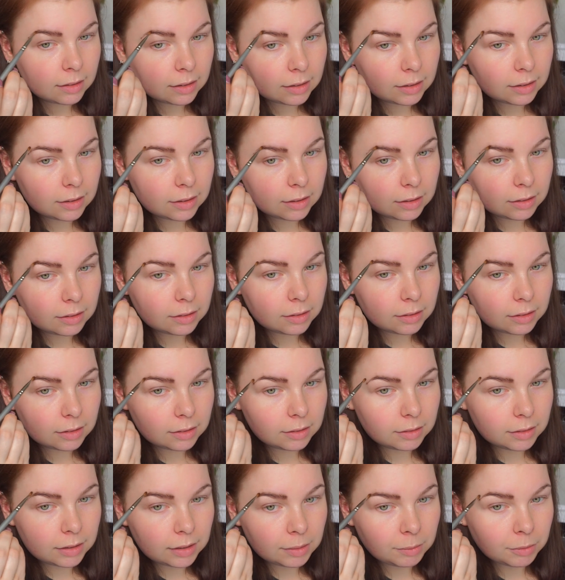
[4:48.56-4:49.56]
So,
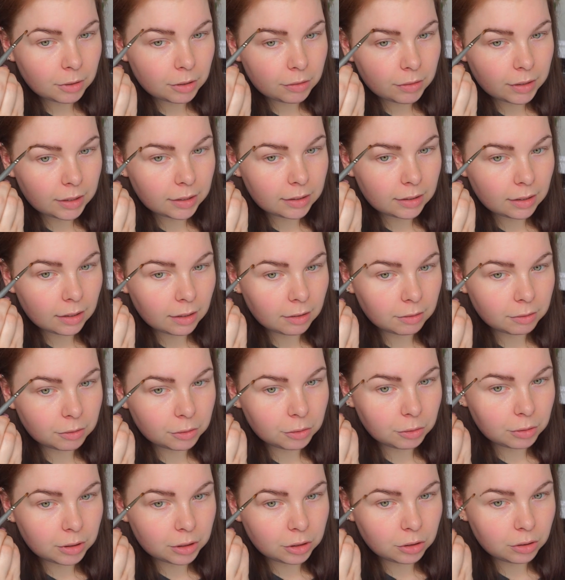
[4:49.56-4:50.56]
and I'm going down
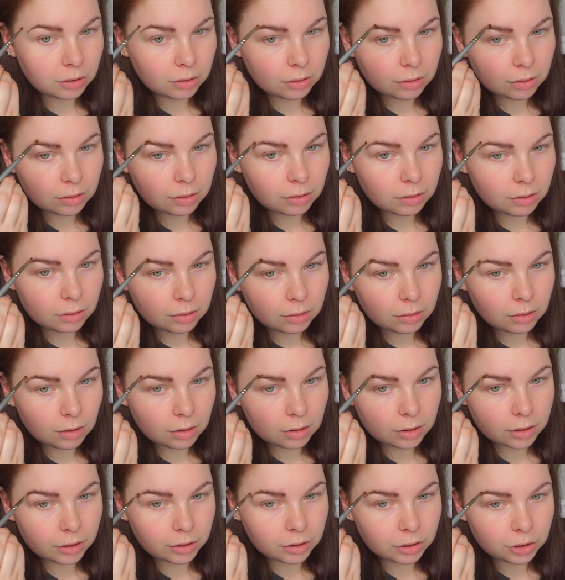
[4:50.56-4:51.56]
to the
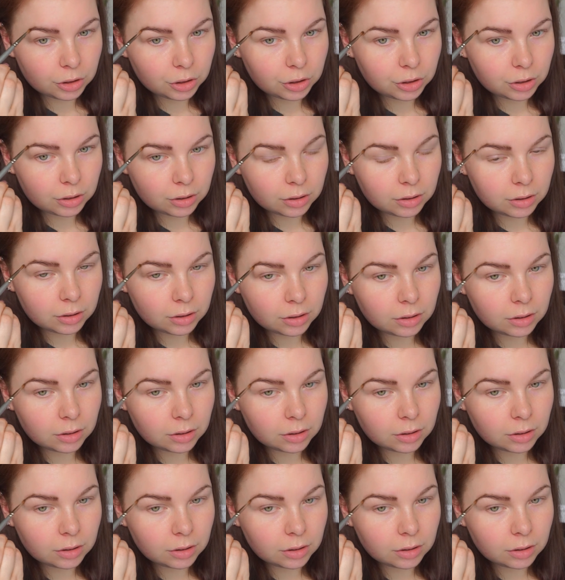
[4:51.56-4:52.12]
arch.